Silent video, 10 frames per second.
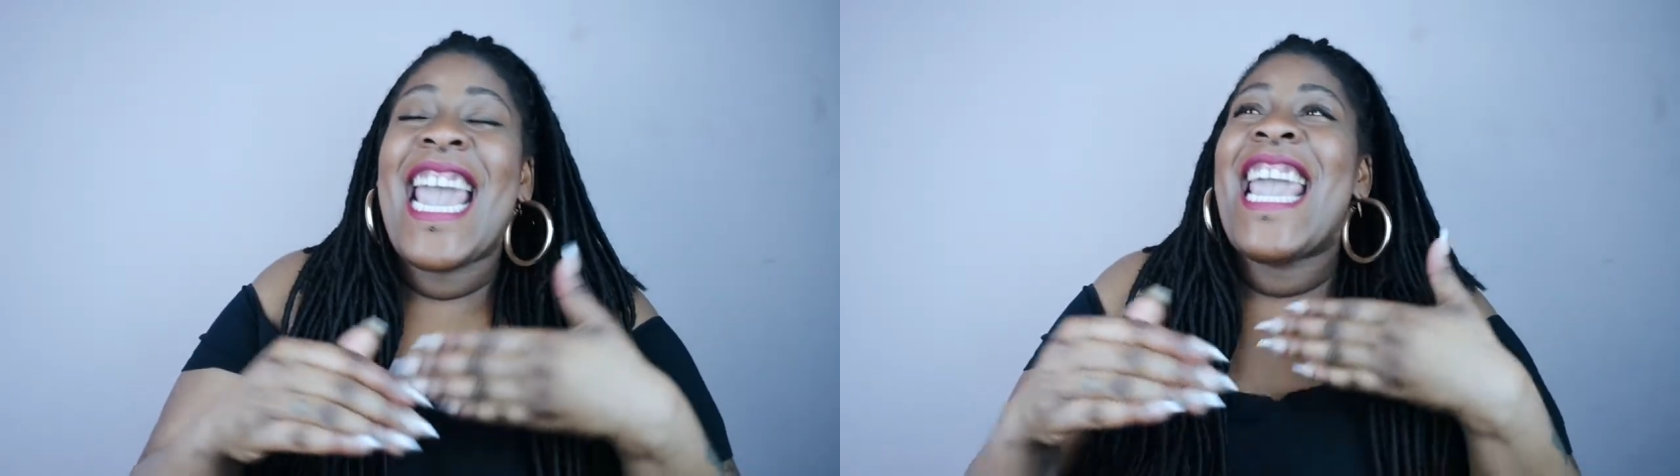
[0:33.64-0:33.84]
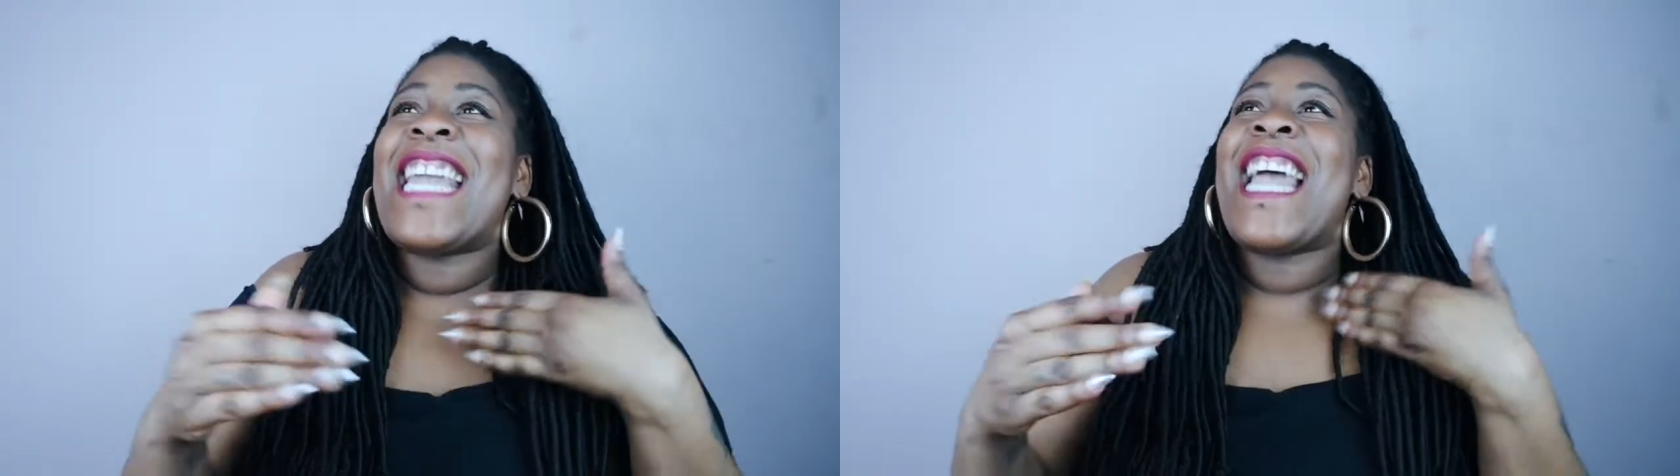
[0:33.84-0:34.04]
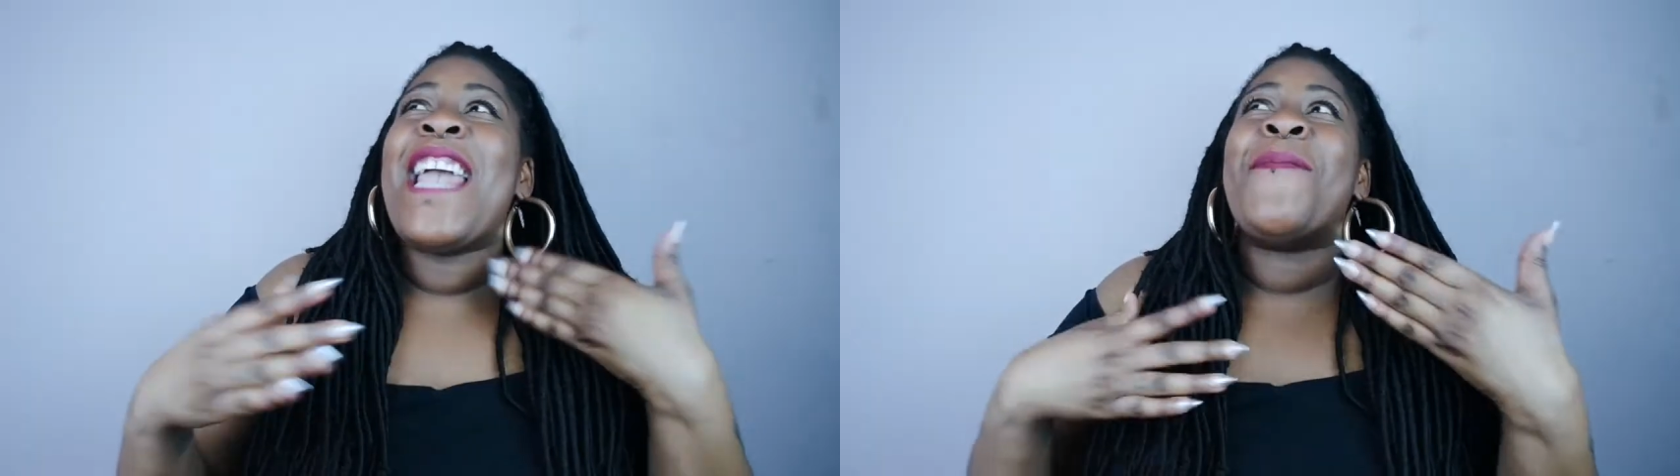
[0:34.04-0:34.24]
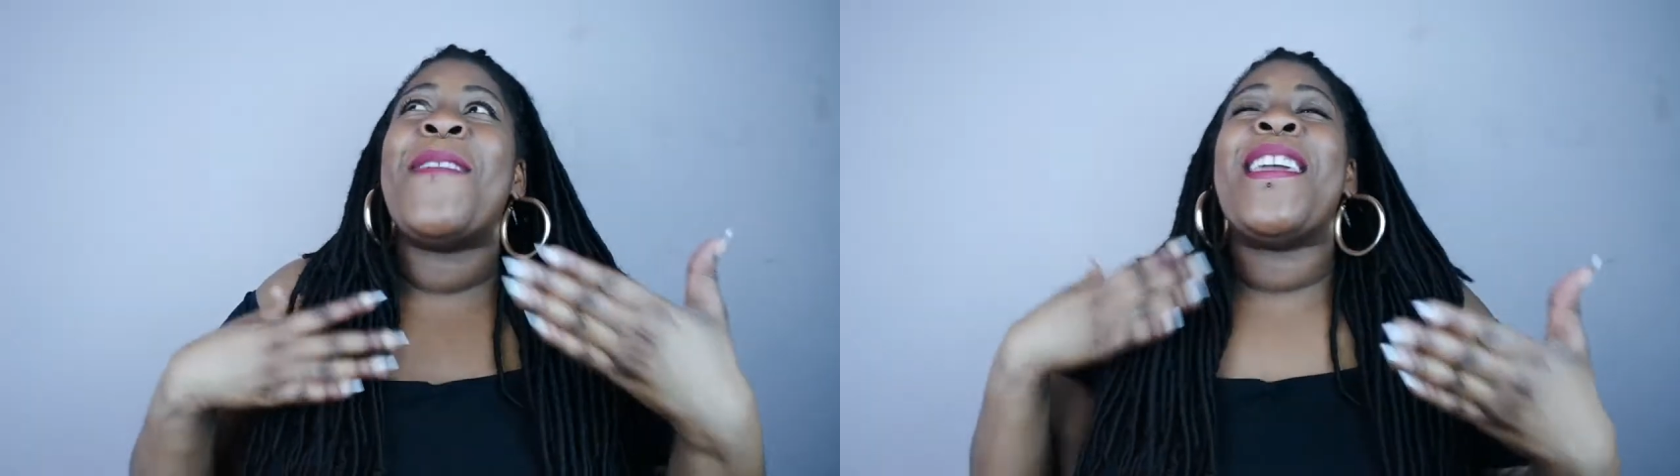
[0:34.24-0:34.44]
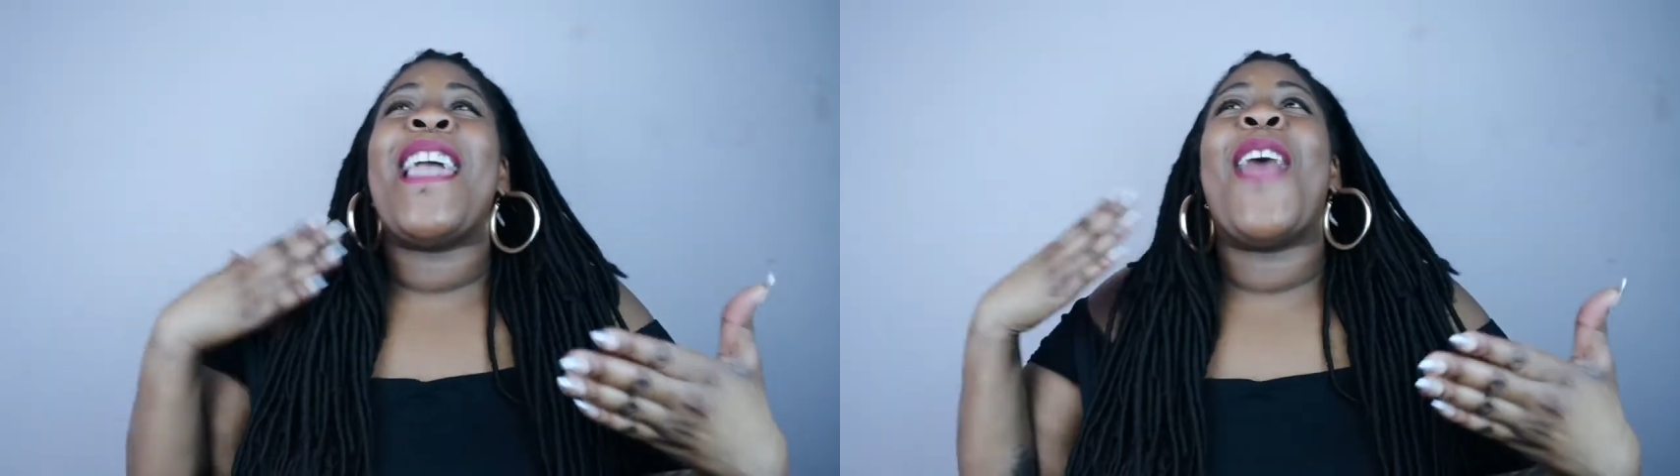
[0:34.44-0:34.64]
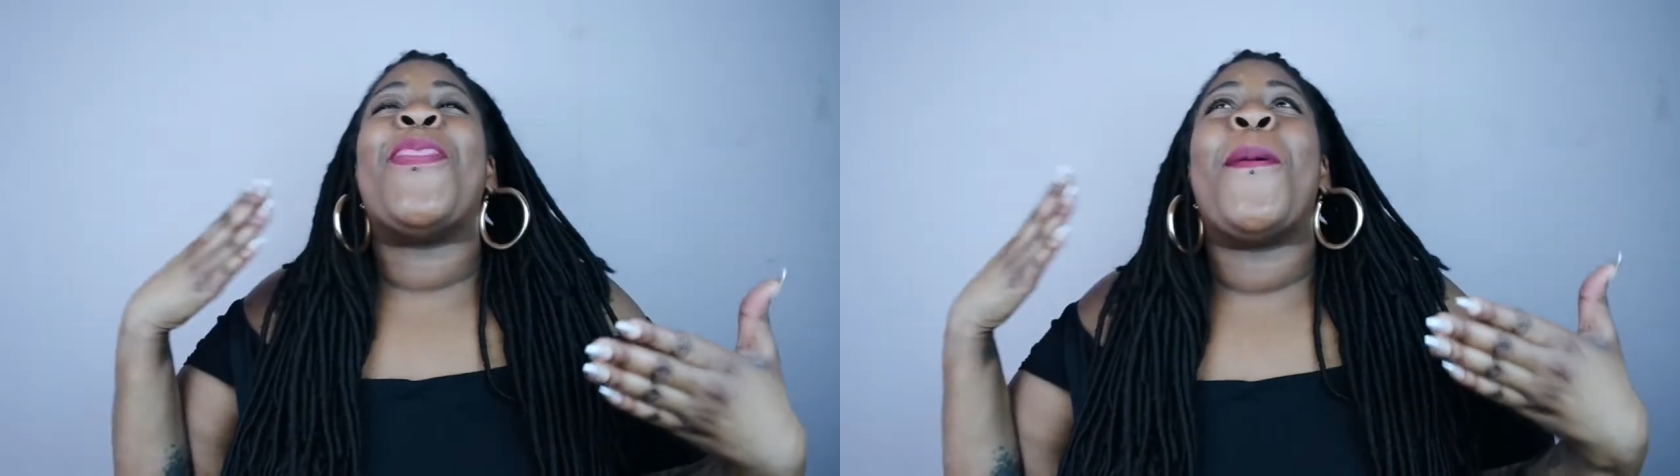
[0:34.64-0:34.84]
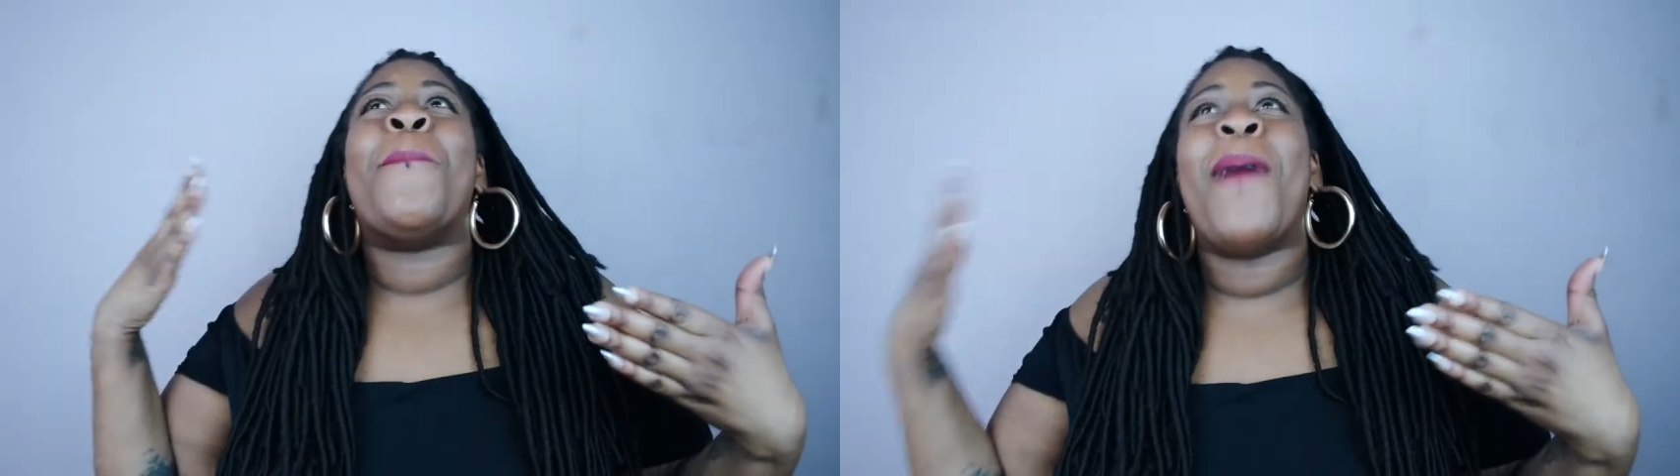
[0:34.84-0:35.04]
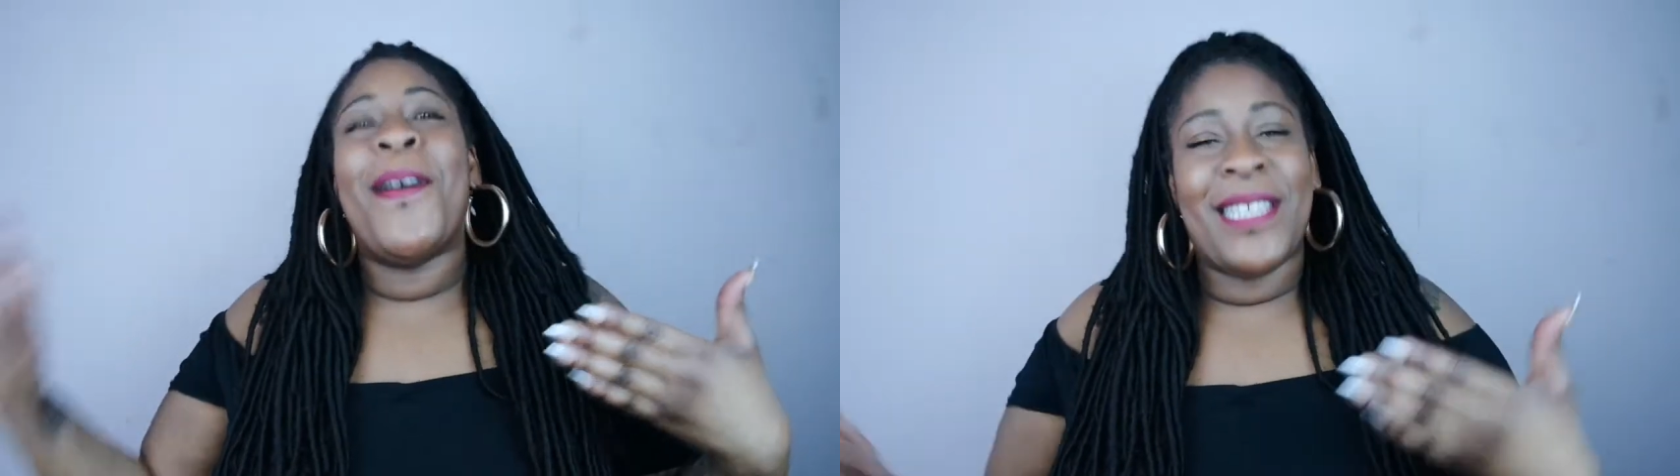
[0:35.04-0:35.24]
It gave me the
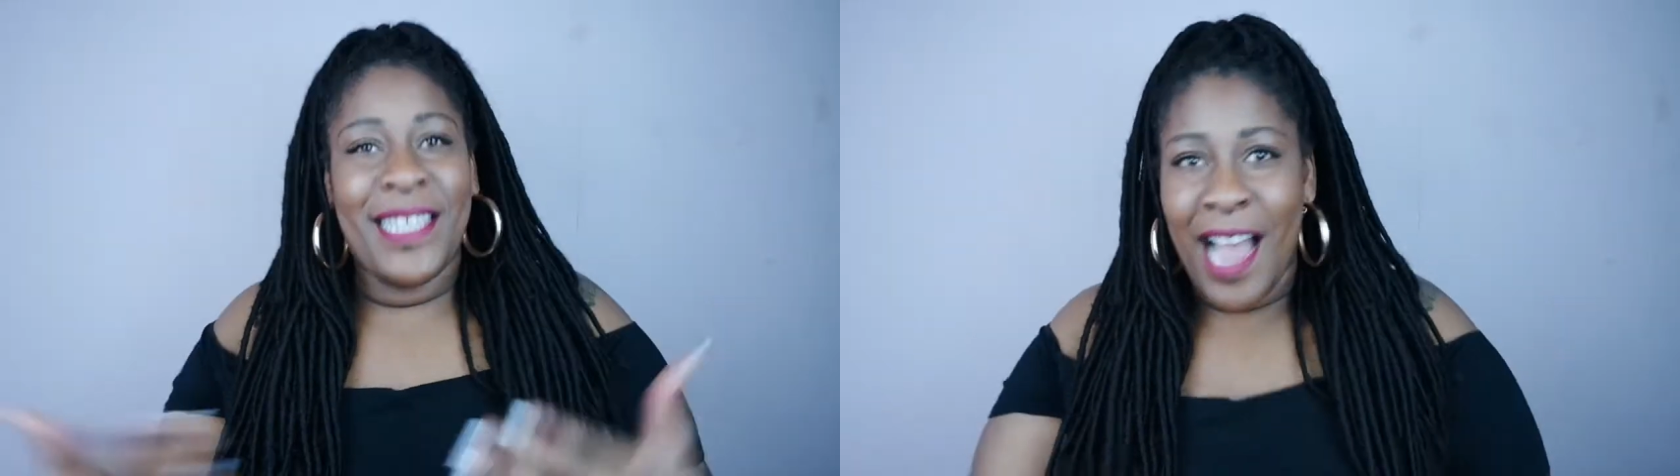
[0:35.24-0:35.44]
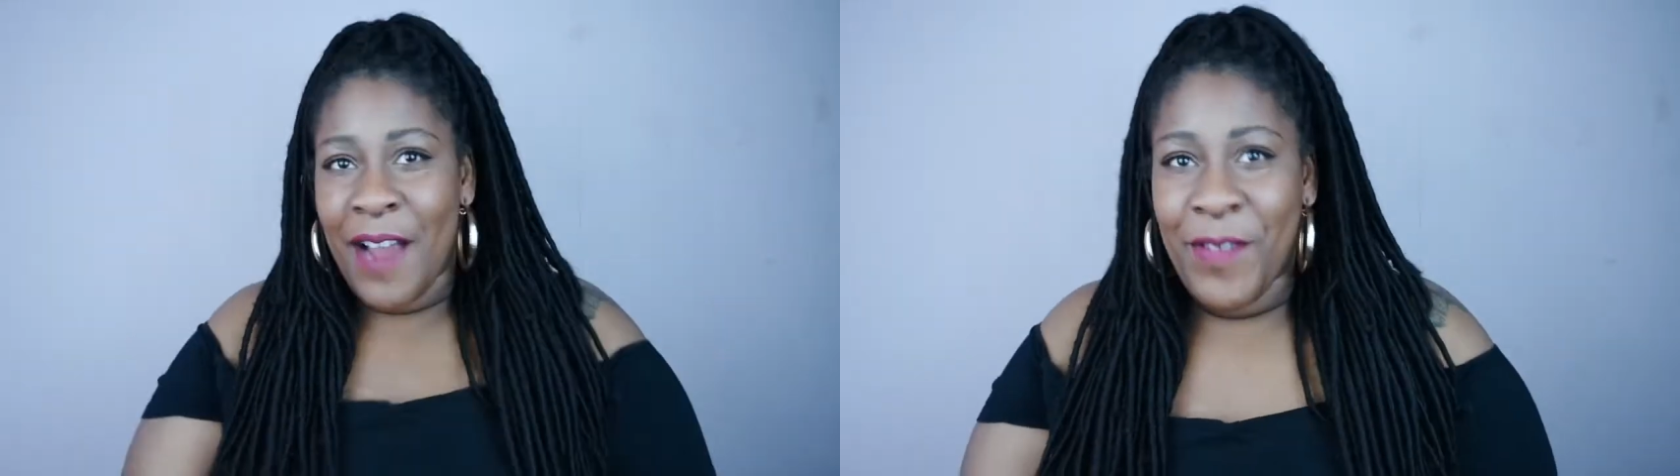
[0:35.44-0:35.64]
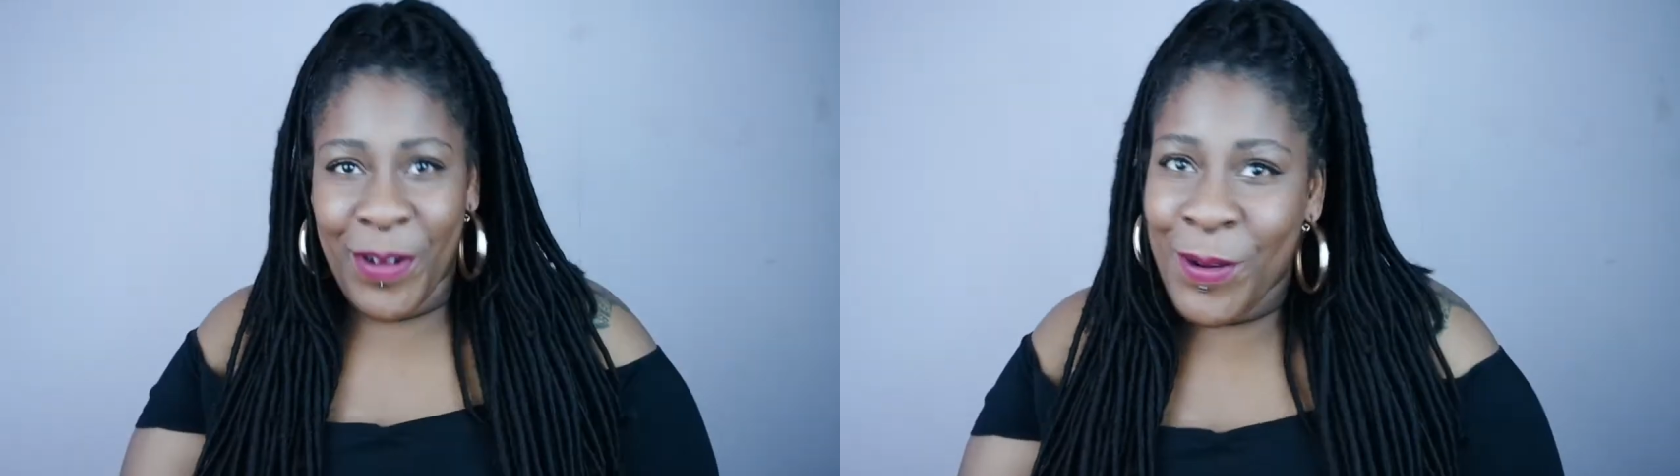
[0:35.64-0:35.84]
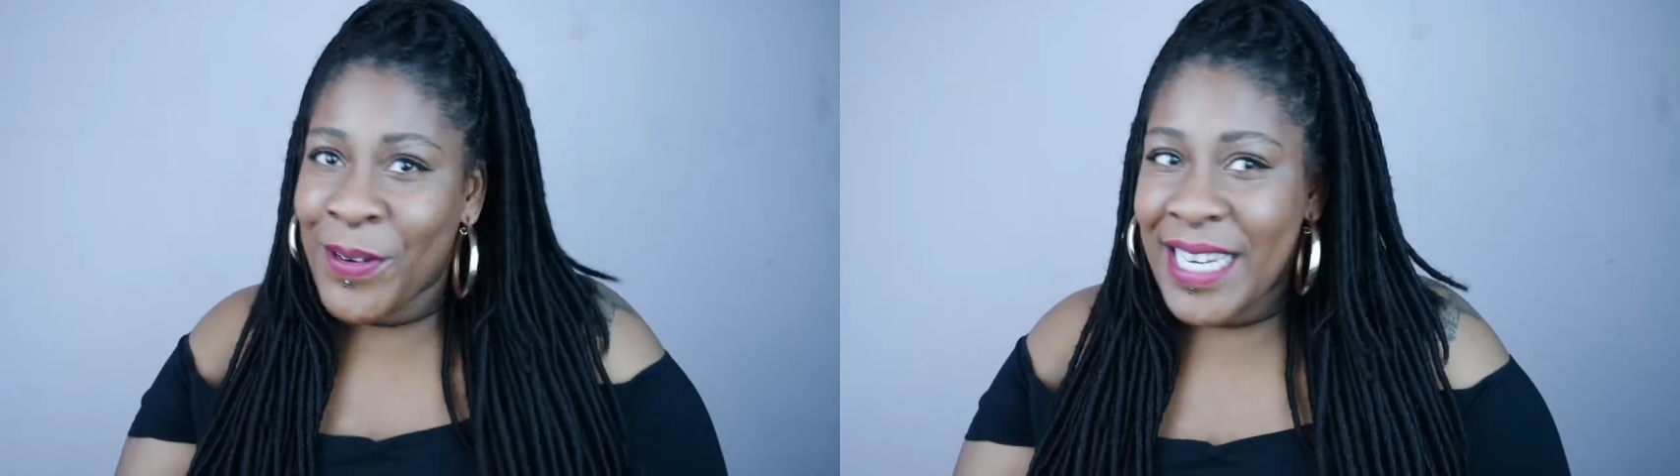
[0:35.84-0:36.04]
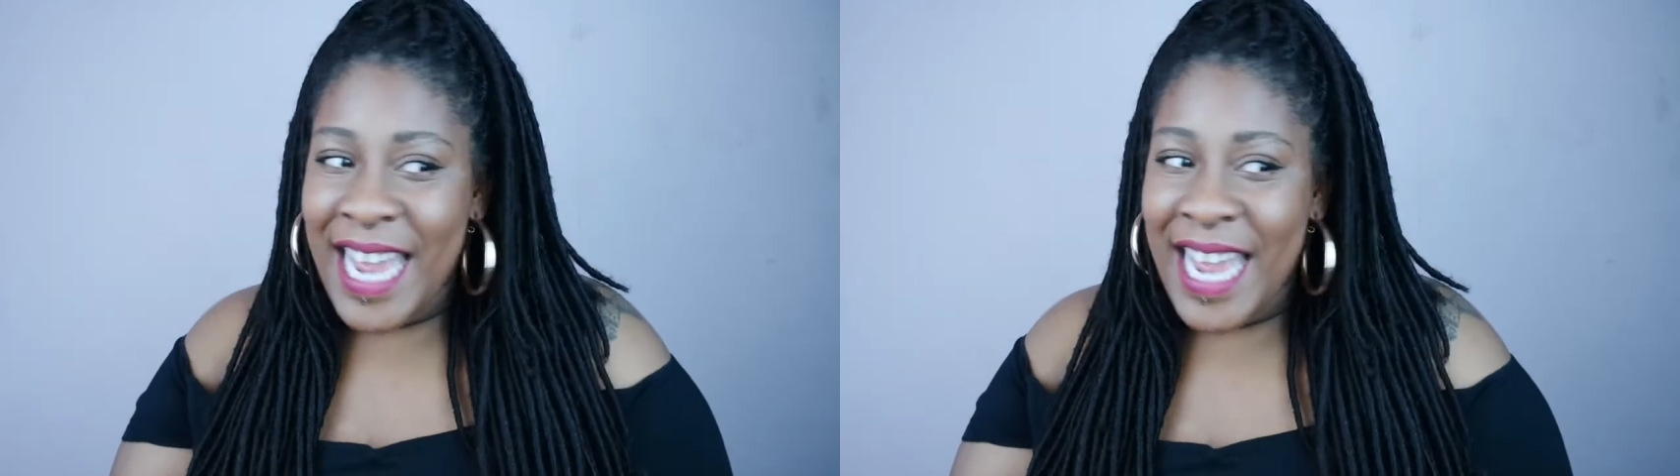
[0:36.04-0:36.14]
most life recording